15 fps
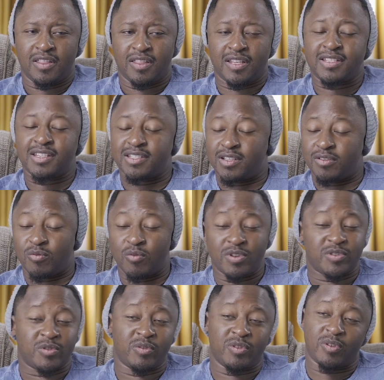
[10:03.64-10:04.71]
this is
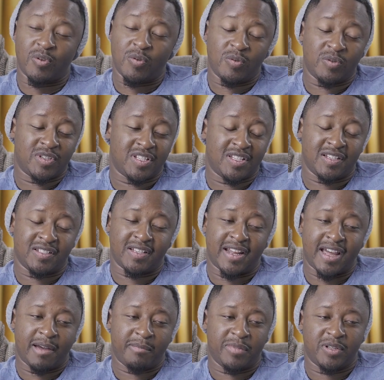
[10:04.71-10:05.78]
one of the coolest things that
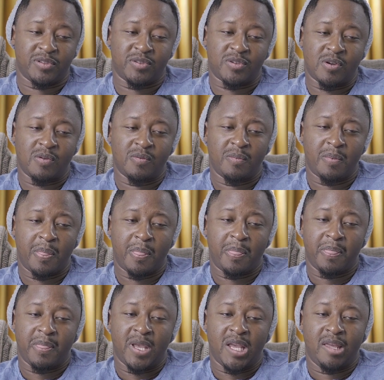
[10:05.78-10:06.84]
happened. So
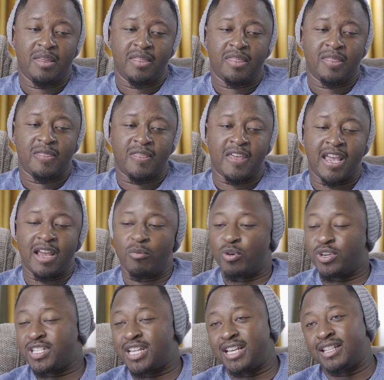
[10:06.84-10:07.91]
they
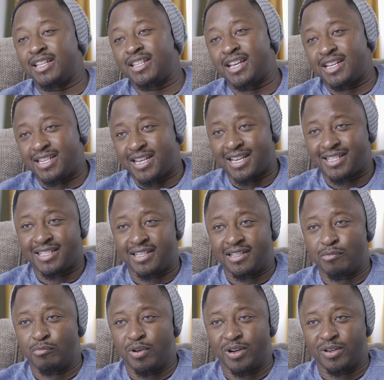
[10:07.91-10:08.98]
were saying that they had tested
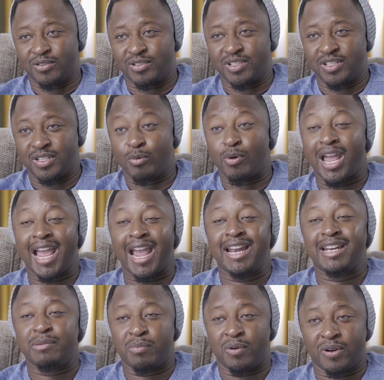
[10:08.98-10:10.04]
the bottles. There were
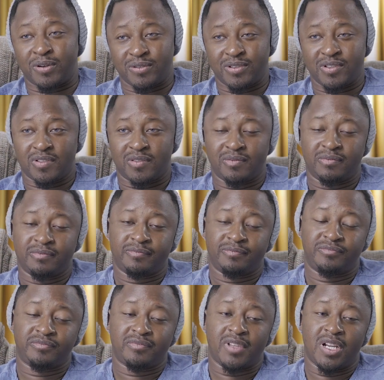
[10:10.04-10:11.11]
80 bottles.
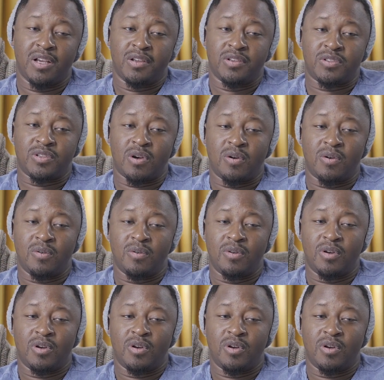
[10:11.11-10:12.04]
So